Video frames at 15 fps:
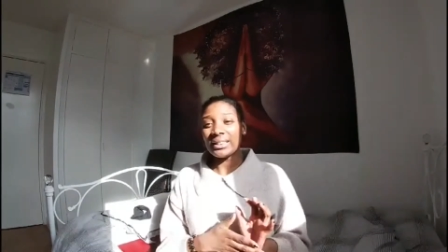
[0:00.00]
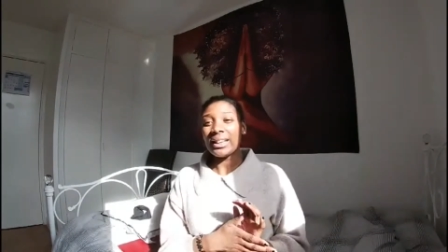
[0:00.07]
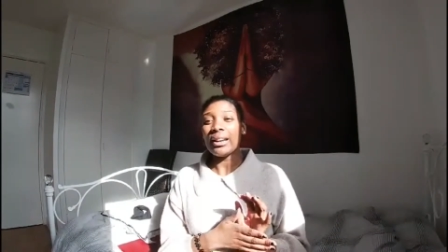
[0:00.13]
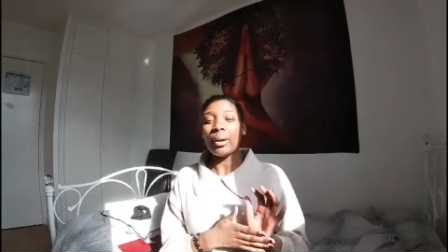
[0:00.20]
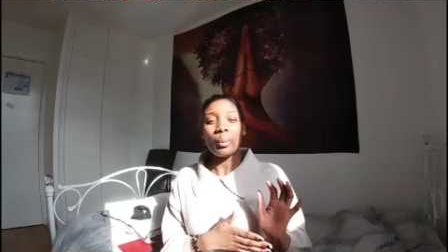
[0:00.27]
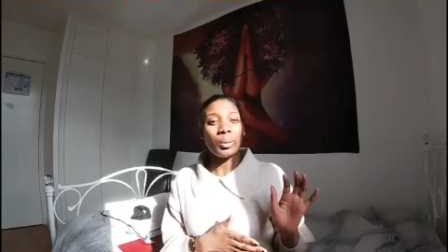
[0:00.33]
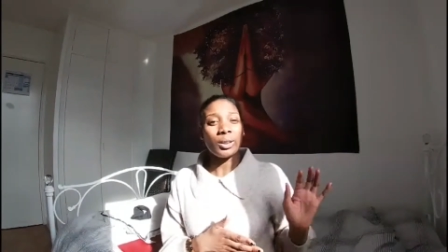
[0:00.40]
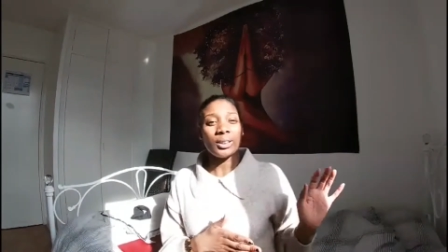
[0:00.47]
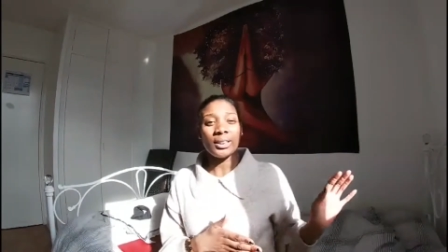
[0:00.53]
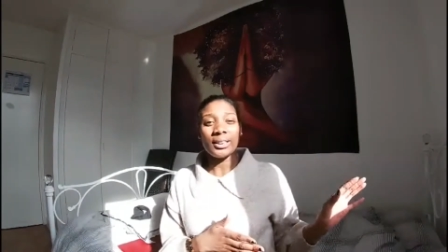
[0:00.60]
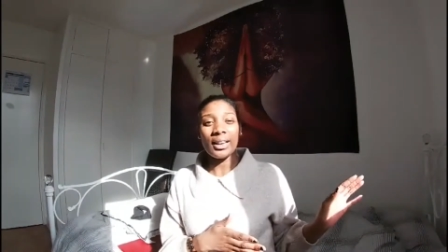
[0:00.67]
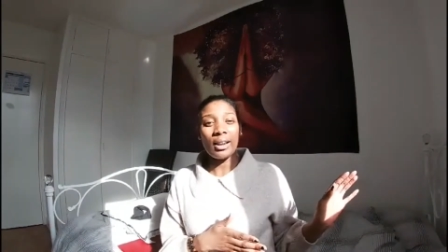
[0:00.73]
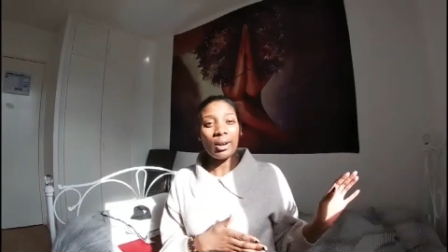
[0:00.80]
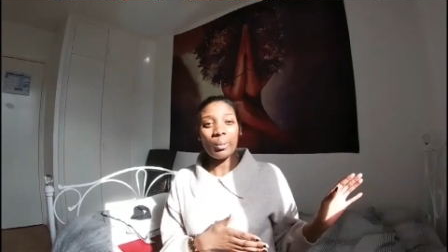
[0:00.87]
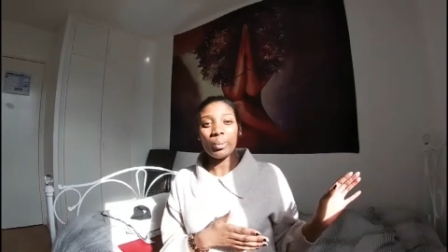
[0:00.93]
They don't
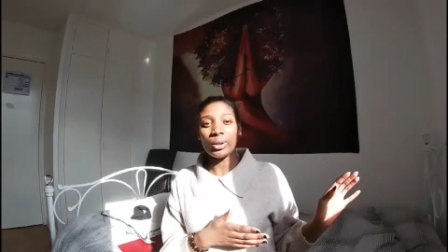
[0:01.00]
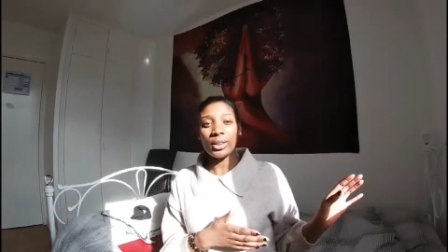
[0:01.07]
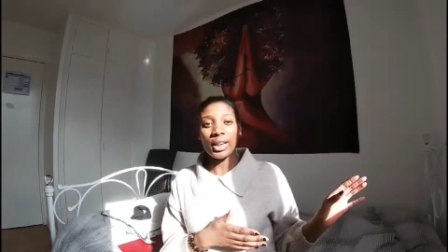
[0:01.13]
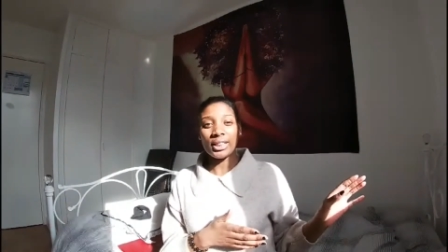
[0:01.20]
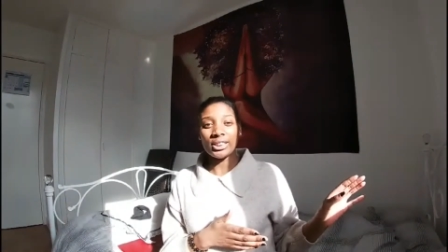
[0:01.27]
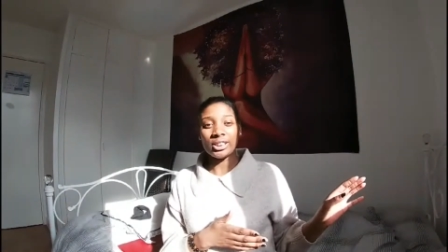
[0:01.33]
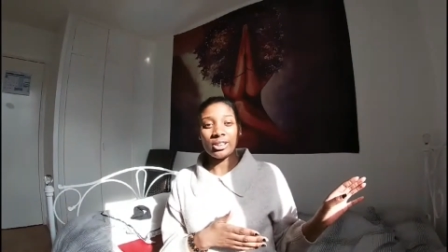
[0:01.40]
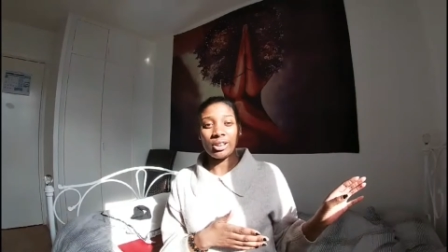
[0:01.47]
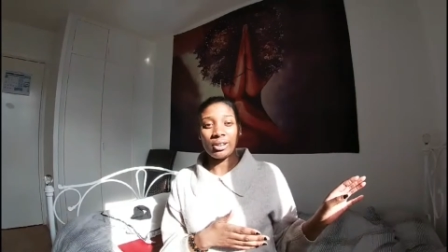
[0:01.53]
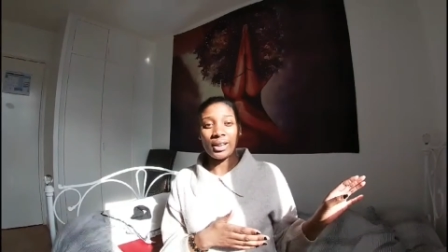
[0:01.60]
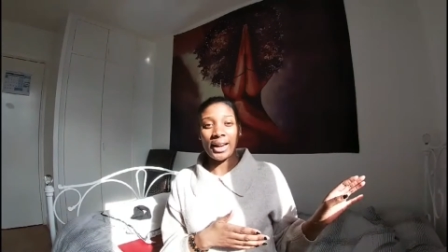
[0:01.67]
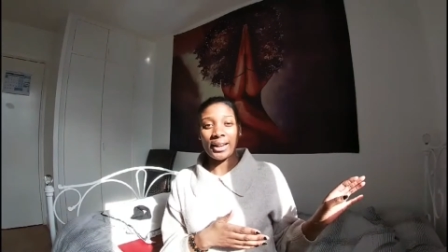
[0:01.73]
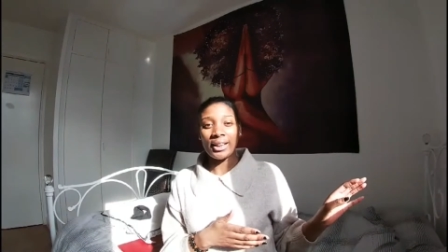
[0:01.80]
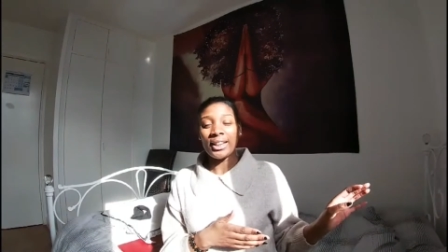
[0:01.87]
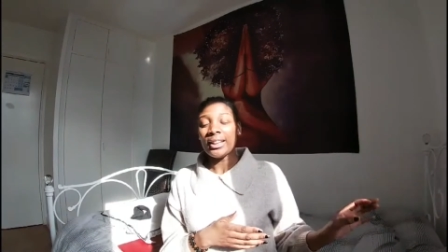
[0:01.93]
want us to do
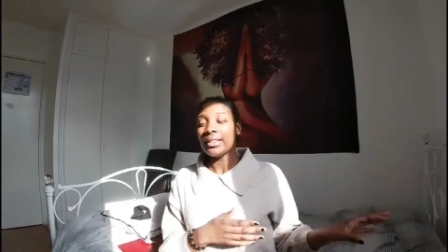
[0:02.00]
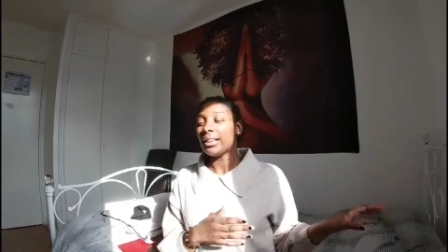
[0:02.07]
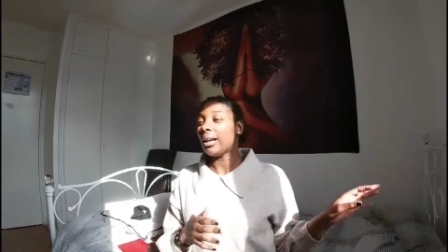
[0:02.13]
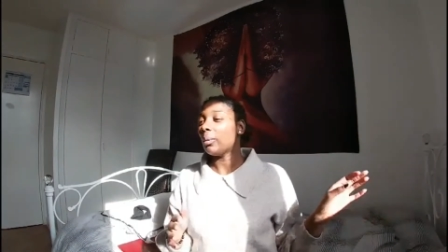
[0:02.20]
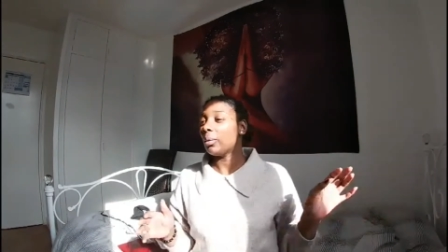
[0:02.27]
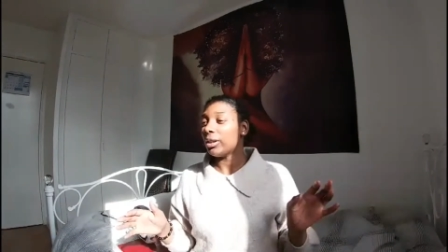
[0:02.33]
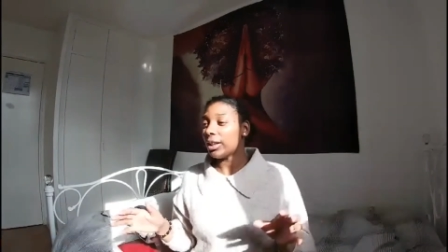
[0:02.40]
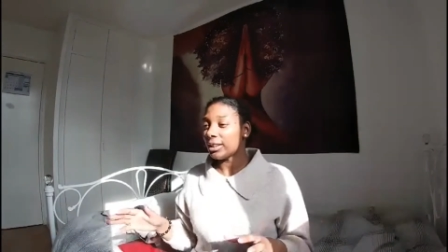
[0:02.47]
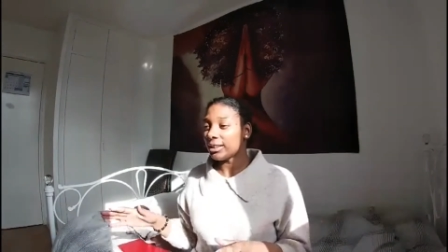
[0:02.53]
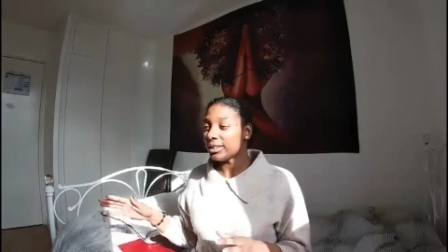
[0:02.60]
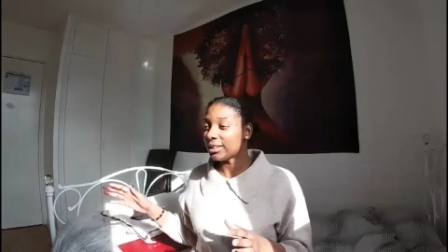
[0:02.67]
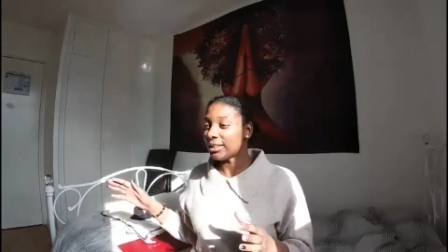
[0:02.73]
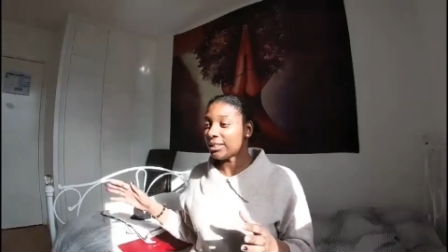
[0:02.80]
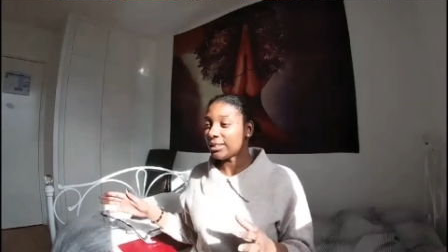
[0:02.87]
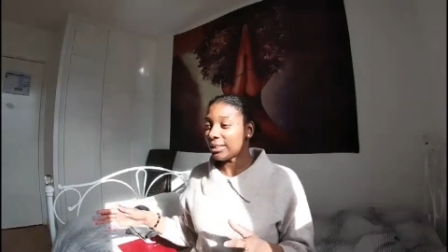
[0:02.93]
that. They want us
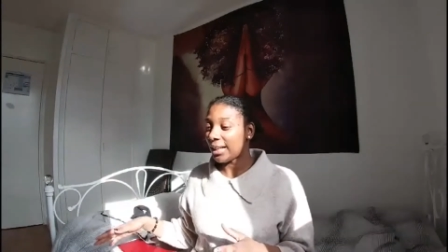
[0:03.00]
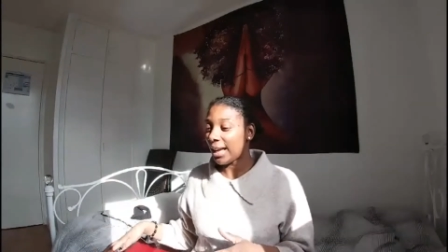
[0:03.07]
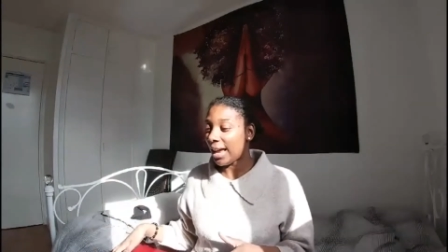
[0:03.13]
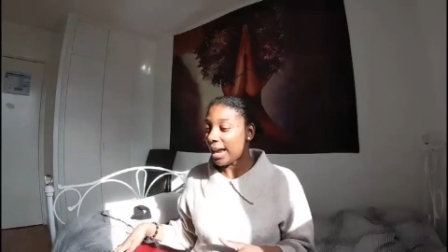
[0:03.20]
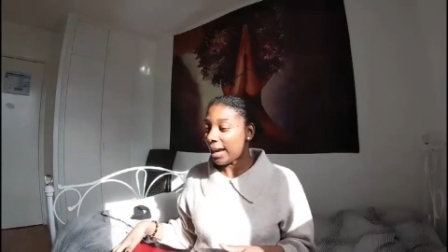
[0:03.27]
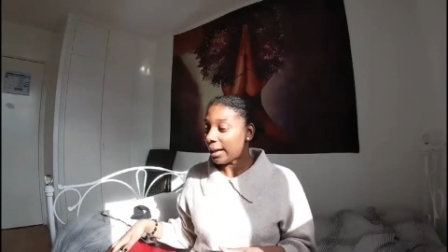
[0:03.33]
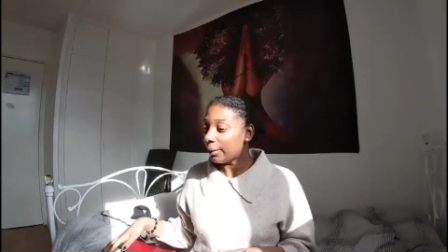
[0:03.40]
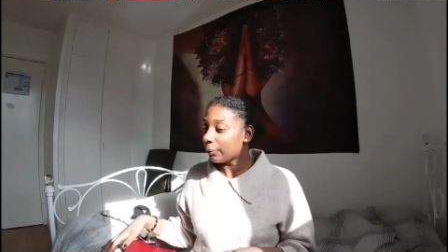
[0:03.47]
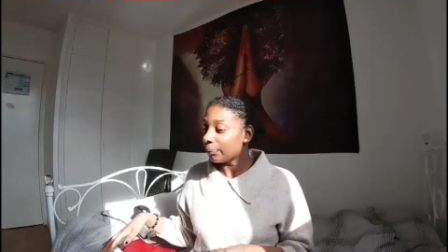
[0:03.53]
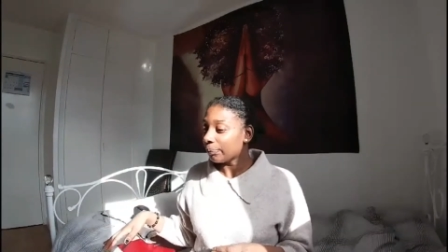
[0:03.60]
to stay